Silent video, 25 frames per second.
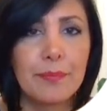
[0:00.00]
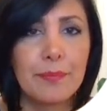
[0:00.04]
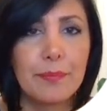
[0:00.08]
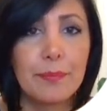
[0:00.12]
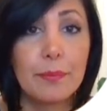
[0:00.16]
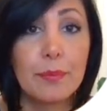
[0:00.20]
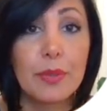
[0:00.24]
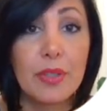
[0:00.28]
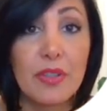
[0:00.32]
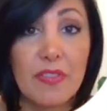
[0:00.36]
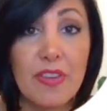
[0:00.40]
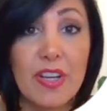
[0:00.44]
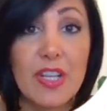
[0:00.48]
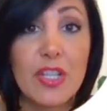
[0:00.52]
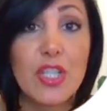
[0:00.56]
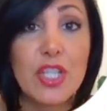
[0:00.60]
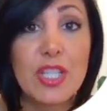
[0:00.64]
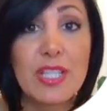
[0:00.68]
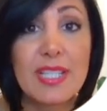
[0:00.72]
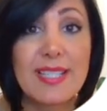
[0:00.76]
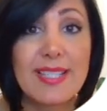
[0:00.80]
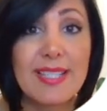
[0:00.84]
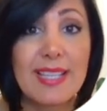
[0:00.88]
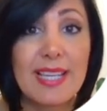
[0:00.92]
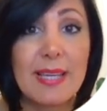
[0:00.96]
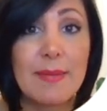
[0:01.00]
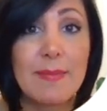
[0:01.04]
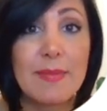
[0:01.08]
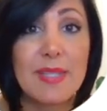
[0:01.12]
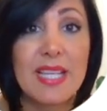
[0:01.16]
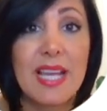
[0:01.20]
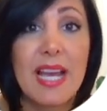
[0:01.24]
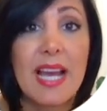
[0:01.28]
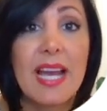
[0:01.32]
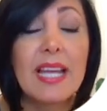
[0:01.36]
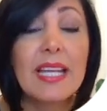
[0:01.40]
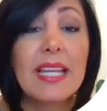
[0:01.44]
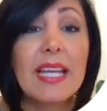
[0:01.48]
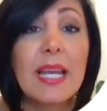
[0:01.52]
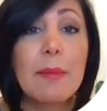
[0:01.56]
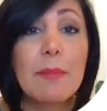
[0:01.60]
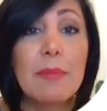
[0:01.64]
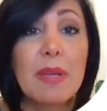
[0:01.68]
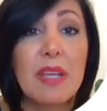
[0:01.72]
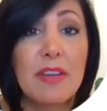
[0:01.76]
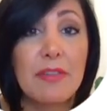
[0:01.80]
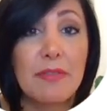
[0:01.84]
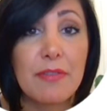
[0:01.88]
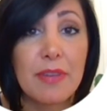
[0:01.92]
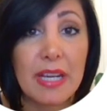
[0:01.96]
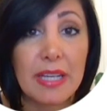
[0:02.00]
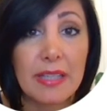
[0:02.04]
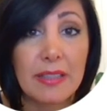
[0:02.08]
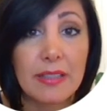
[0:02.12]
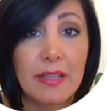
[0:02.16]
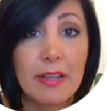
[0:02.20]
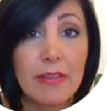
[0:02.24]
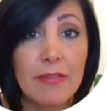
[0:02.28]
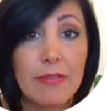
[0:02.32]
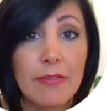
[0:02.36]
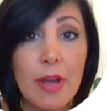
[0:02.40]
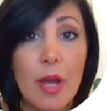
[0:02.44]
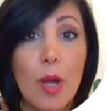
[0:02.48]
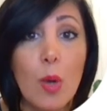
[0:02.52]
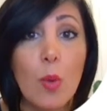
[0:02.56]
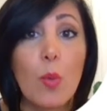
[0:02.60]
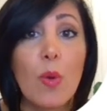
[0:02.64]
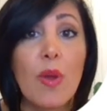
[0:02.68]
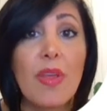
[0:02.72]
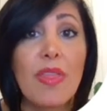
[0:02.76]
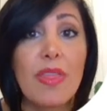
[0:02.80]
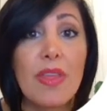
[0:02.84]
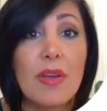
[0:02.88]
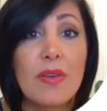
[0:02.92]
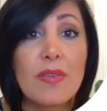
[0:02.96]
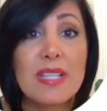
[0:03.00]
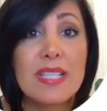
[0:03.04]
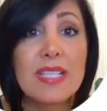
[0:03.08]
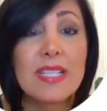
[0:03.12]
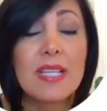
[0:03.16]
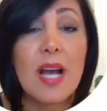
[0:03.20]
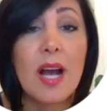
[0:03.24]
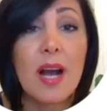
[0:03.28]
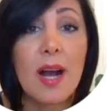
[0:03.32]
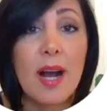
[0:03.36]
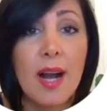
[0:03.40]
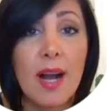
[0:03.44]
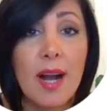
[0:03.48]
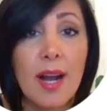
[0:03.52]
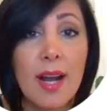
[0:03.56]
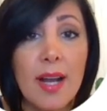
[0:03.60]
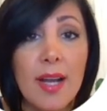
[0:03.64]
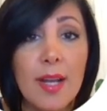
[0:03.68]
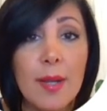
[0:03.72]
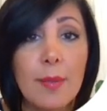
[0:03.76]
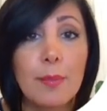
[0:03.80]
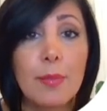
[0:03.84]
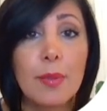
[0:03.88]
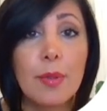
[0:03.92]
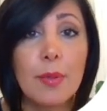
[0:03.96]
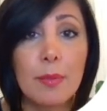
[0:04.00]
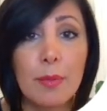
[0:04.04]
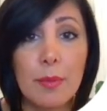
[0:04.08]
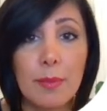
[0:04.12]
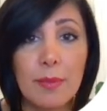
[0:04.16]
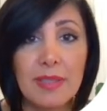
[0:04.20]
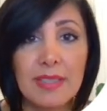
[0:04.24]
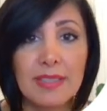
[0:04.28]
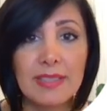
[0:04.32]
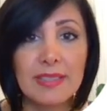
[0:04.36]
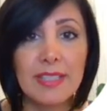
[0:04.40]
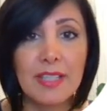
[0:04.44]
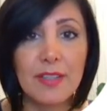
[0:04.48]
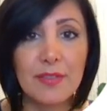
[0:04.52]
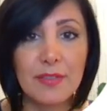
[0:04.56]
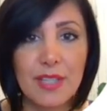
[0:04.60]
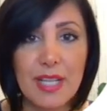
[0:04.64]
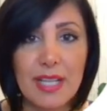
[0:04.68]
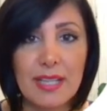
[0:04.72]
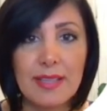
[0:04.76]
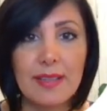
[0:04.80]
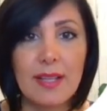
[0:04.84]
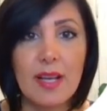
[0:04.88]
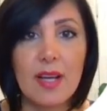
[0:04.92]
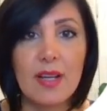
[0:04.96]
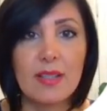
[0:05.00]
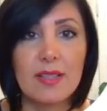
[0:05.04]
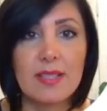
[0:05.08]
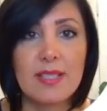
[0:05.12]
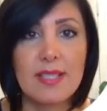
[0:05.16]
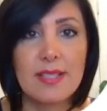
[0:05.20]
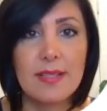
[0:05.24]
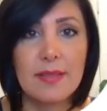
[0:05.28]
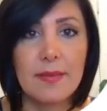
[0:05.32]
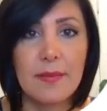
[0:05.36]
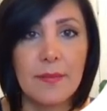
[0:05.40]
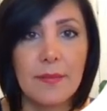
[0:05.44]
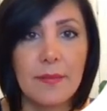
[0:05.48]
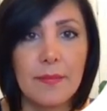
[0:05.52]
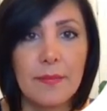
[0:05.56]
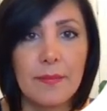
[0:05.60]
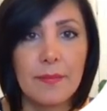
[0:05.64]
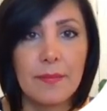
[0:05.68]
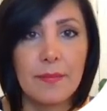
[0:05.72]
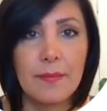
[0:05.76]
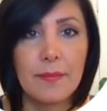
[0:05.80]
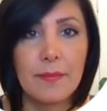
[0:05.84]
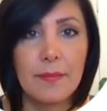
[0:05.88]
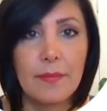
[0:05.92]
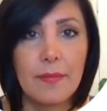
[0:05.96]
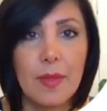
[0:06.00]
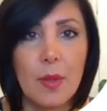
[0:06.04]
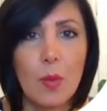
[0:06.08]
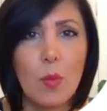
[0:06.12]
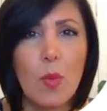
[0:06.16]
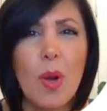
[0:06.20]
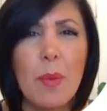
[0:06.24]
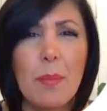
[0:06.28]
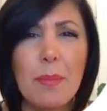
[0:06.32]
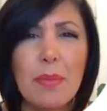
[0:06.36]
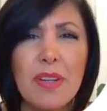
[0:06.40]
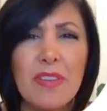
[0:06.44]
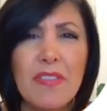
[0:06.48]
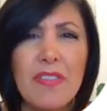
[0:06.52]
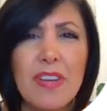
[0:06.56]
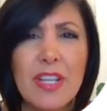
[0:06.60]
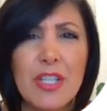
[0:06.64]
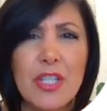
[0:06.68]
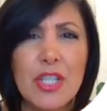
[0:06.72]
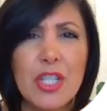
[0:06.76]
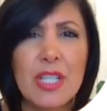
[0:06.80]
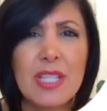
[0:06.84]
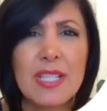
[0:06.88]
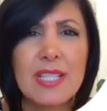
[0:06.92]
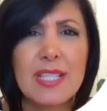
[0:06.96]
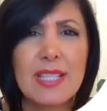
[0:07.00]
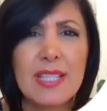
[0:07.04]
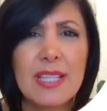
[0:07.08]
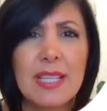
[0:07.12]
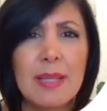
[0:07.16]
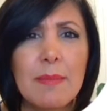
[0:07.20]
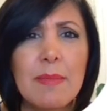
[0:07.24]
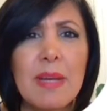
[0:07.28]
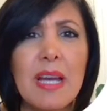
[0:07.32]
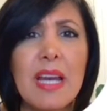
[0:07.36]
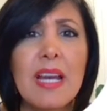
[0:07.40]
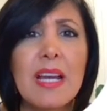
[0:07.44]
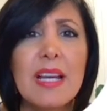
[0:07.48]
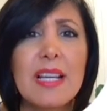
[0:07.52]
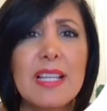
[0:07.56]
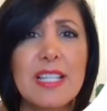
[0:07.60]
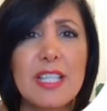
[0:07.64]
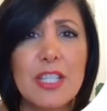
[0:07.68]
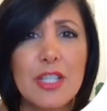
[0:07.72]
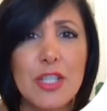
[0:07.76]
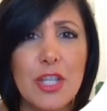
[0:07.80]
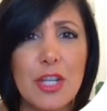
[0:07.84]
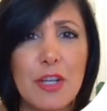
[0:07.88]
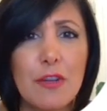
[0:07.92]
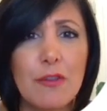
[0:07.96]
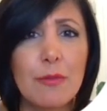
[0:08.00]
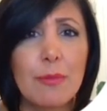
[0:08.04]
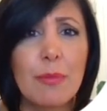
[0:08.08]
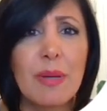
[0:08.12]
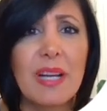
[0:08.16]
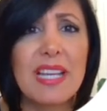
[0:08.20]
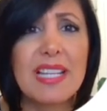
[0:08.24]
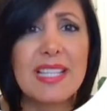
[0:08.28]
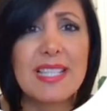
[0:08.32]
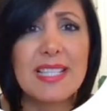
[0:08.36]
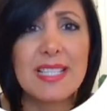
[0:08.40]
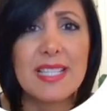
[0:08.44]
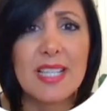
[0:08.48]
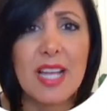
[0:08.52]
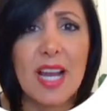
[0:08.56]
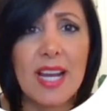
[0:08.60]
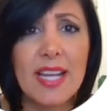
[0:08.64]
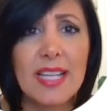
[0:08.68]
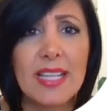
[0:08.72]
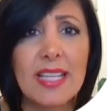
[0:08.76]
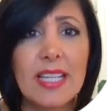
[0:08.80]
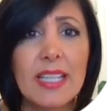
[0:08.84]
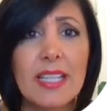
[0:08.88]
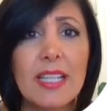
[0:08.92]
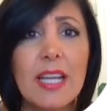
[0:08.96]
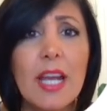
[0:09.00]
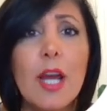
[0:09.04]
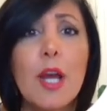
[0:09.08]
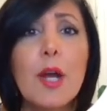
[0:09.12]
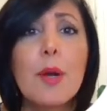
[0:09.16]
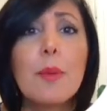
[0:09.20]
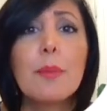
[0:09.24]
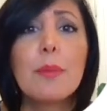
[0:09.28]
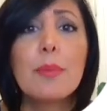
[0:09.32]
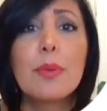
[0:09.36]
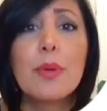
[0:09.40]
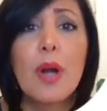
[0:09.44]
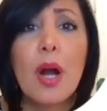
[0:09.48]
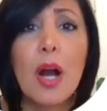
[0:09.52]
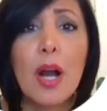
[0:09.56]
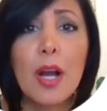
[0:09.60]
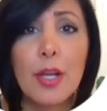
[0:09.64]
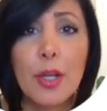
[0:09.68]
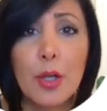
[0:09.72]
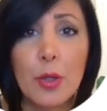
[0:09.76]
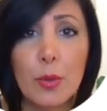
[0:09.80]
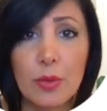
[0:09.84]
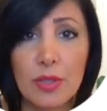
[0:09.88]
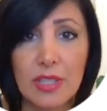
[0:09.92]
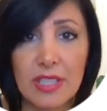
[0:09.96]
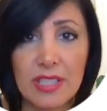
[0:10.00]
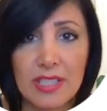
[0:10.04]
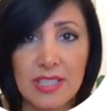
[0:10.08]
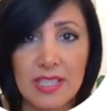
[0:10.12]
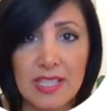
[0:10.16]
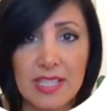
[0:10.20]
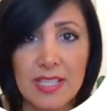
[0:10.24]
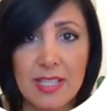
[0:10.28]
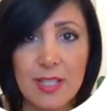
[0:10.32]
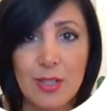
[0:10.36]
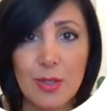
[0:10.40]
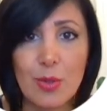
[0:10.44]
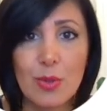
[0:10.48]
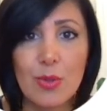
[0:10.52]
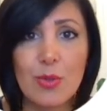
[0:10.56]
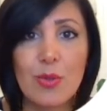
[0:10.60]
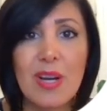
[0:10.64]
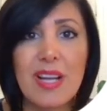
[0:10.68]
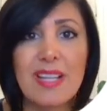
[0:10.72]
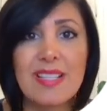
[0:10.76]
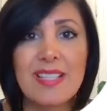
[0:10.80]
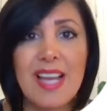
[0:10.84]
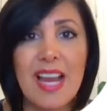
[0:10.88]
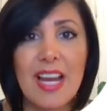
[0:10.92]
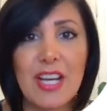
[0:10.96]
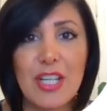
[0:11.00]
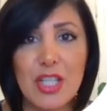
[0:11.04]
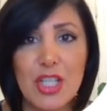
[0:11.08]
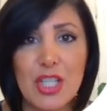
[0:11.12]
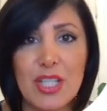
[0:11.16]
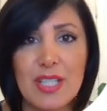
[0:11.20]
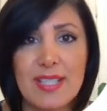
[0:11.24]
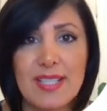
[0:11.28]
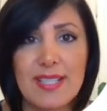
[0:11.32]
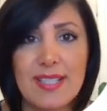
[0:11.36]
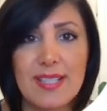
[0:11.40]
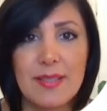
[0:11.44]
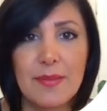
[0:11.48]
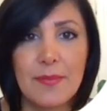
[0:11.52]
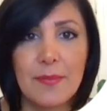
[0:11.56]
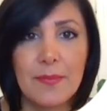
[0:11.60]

Prevention schemes can be effective when there is high probability of deadlocks. One prevention scheme is achieved by assigning priorities to transactions.